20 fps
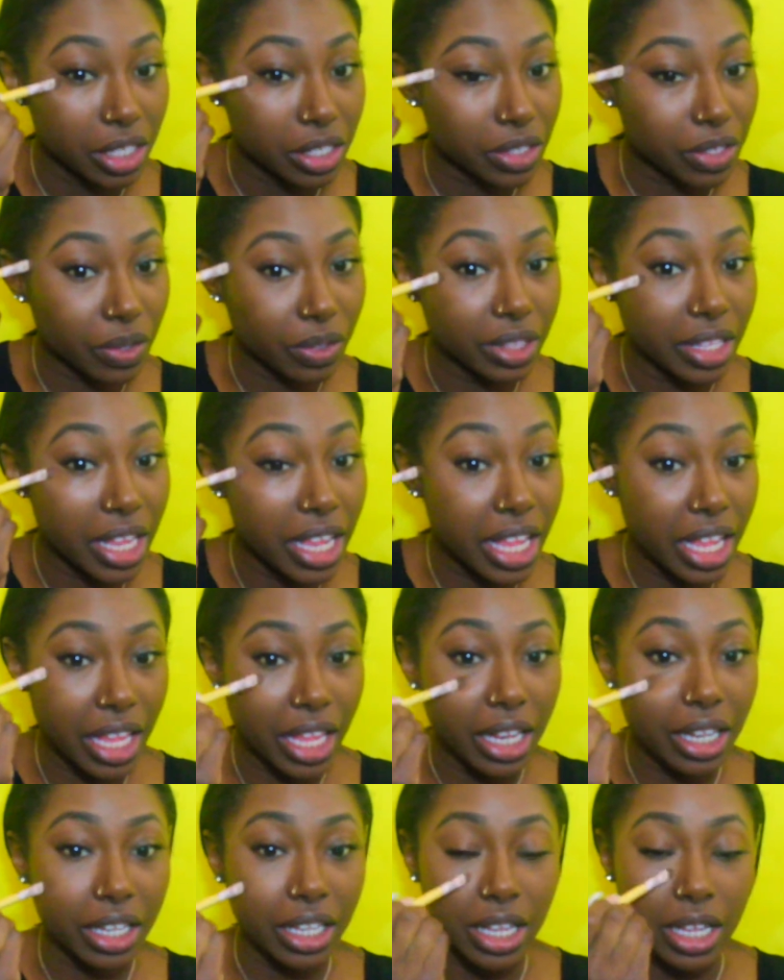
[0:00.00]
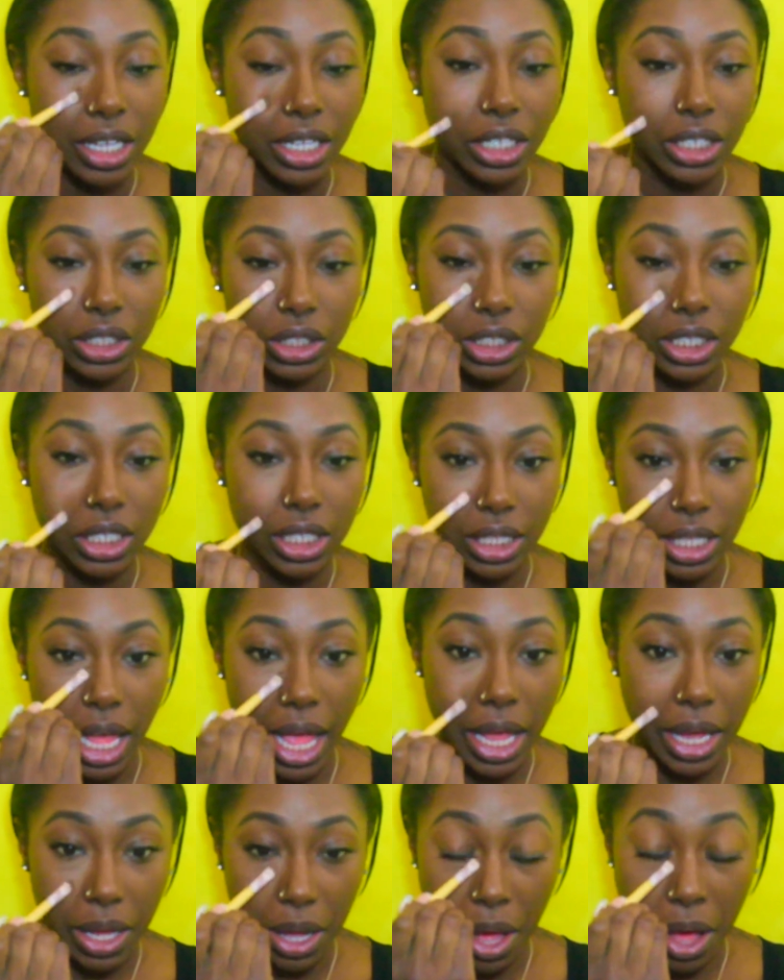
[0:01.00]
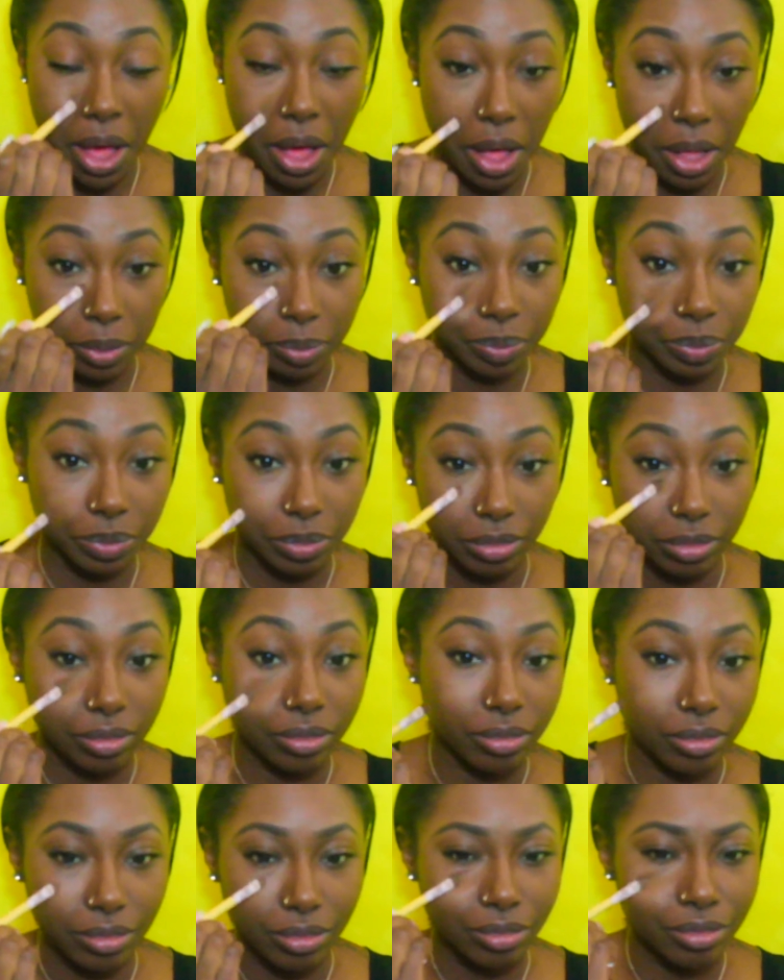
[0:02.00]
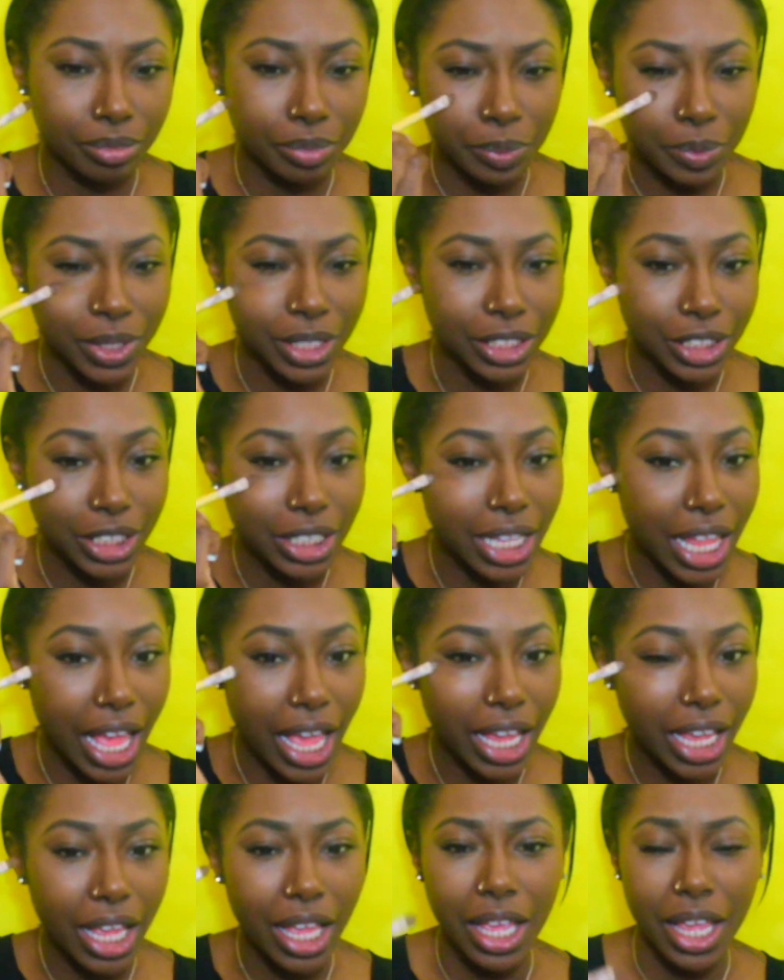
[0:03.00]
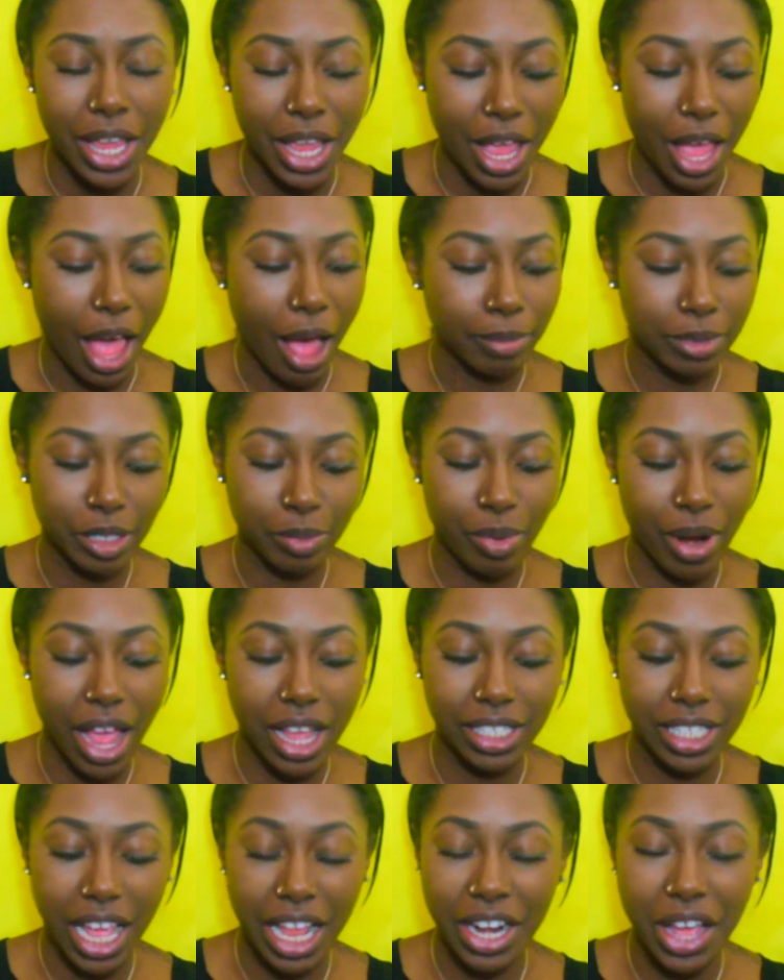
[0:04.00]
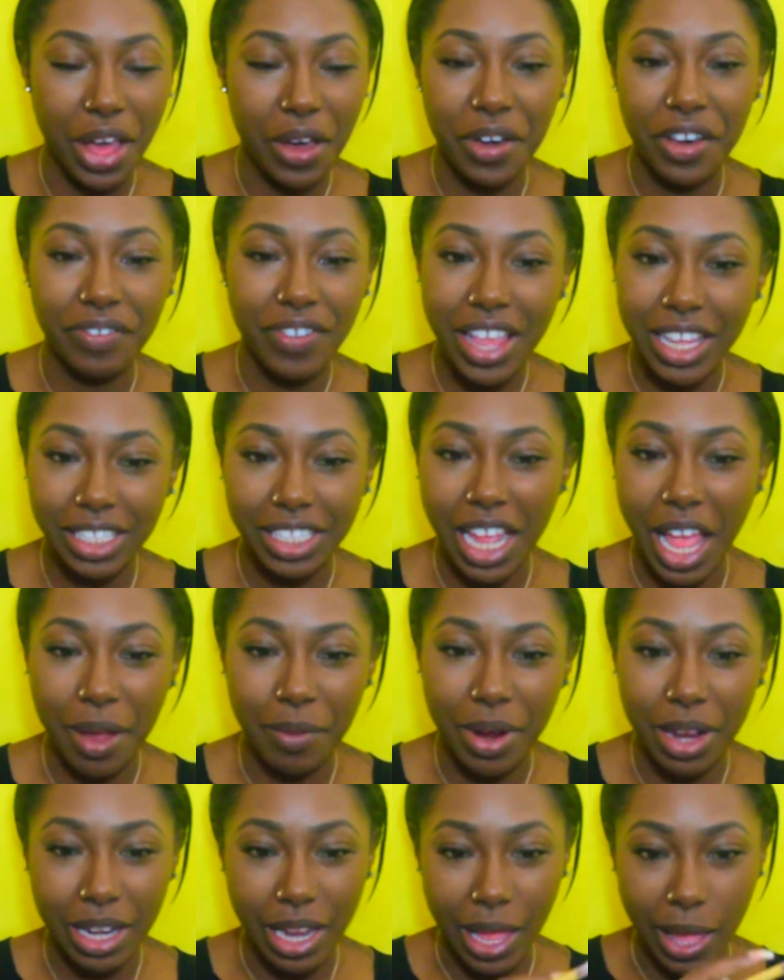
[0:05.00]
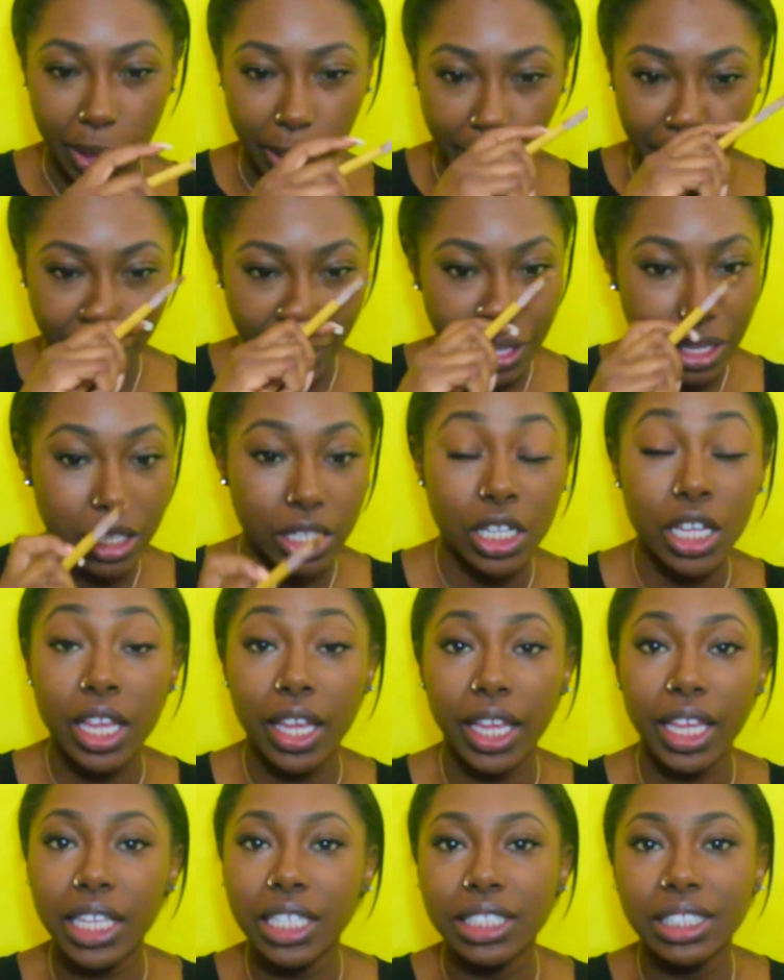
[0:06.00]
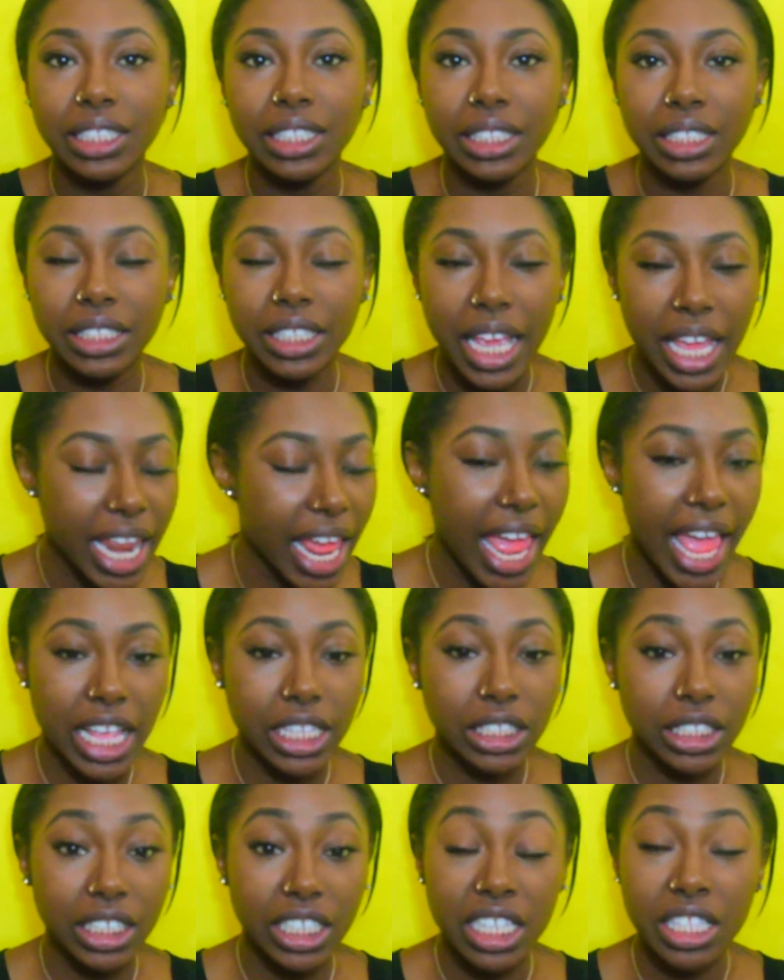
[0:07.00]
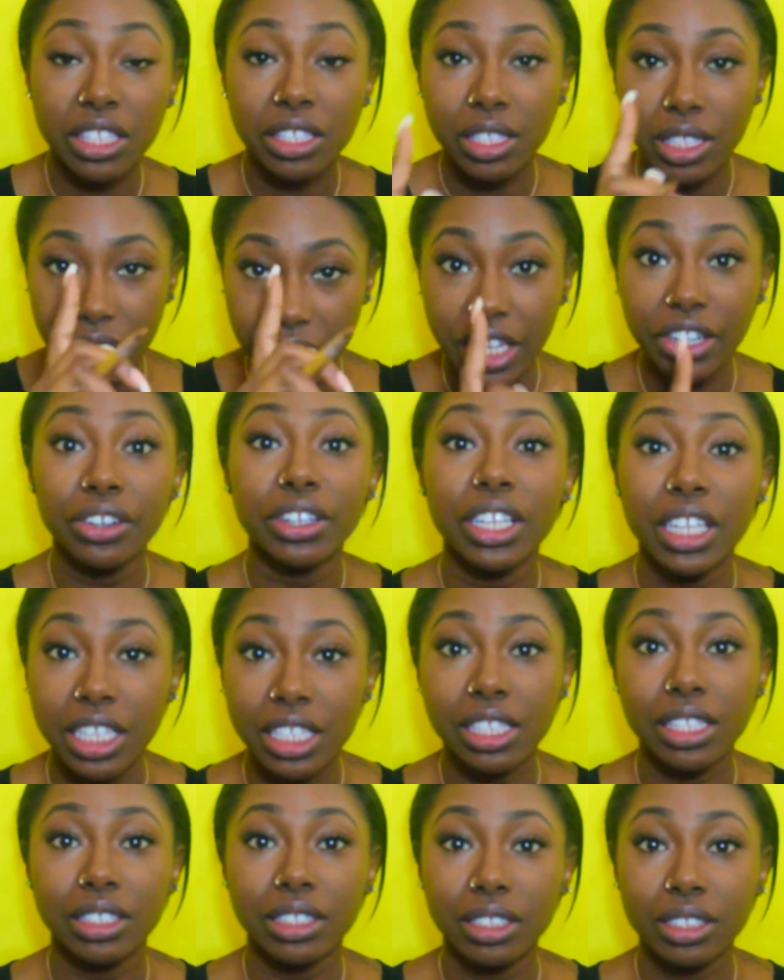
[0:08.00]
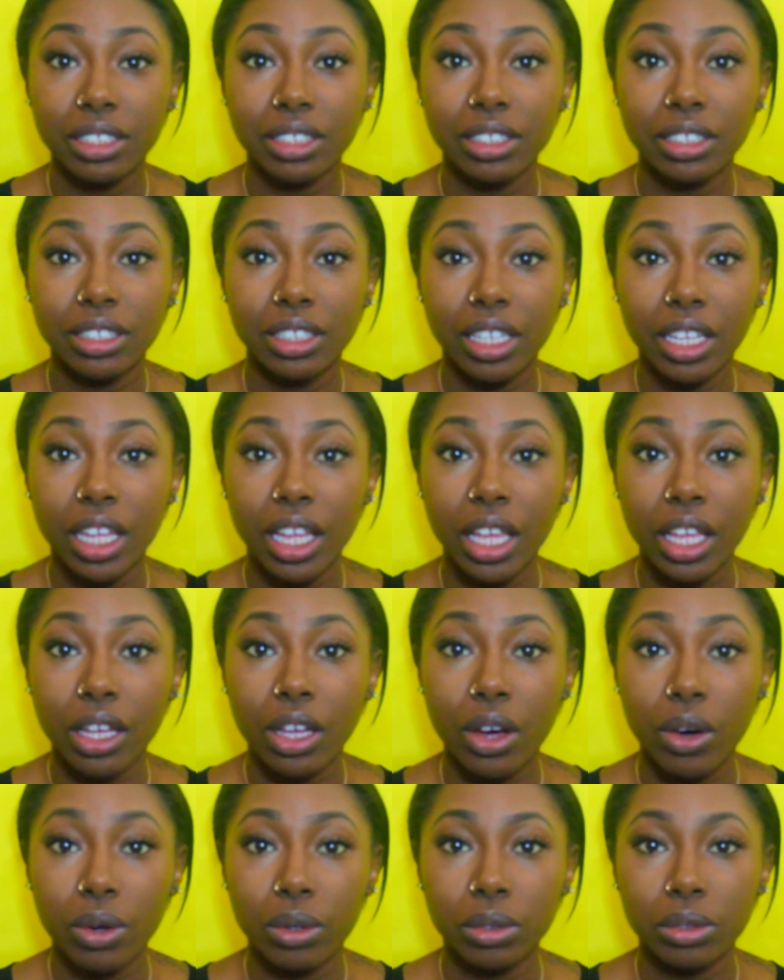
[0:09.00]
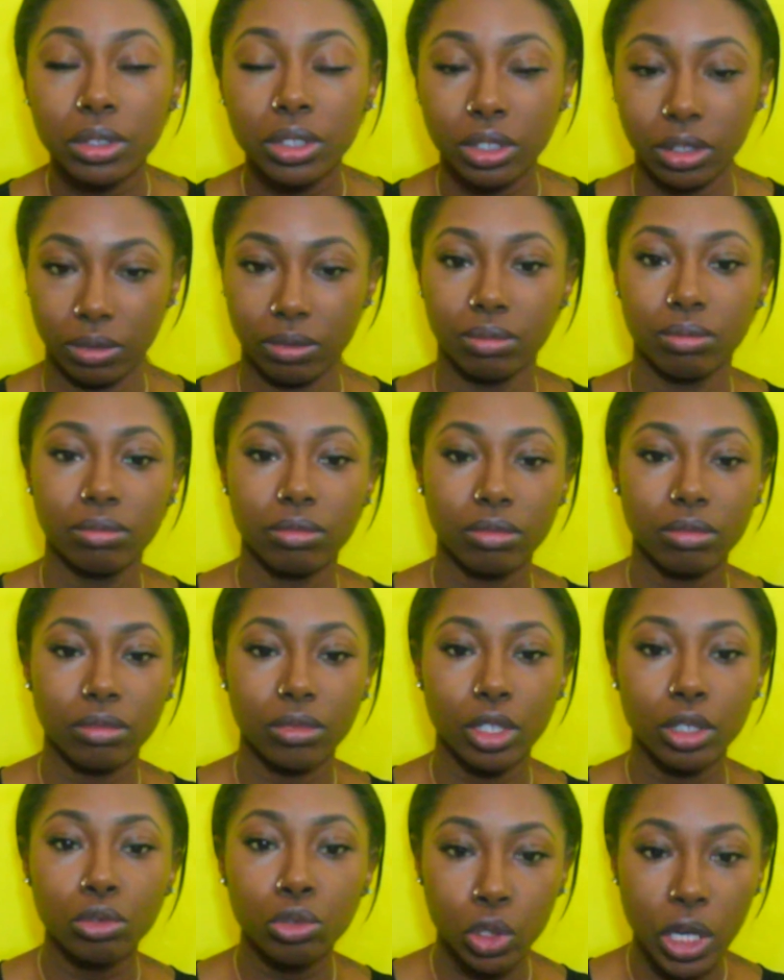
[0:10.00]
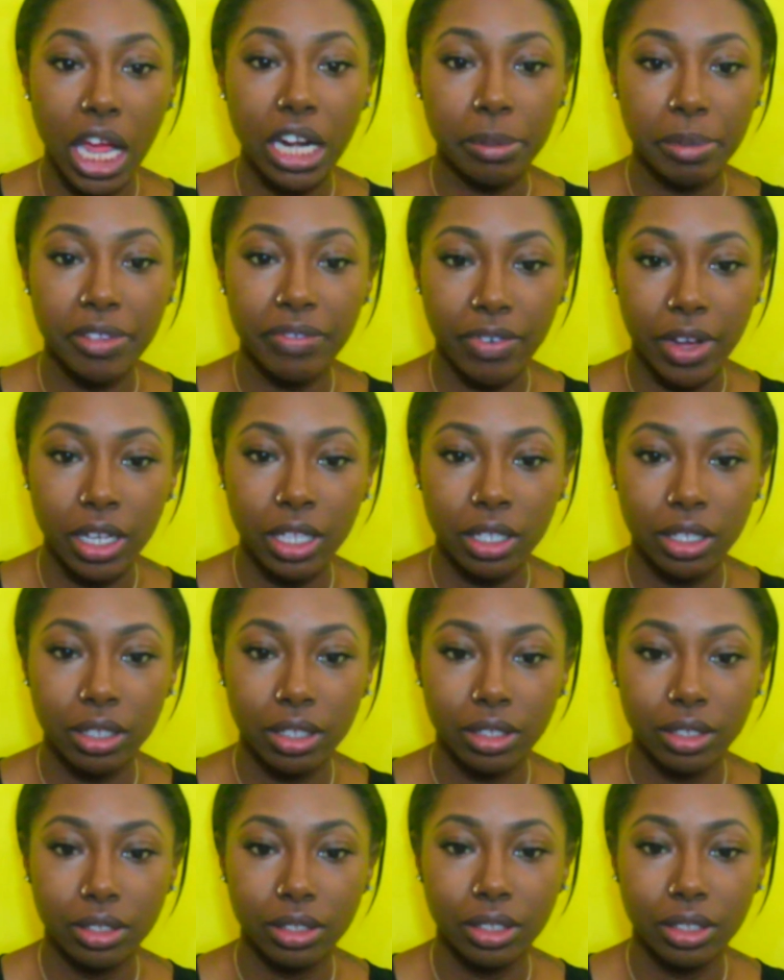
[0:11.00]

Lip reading: So then she's like, I'm surprised y'all not on FaceTime right now. He dead ass gets serious and goes, you trying to be funny?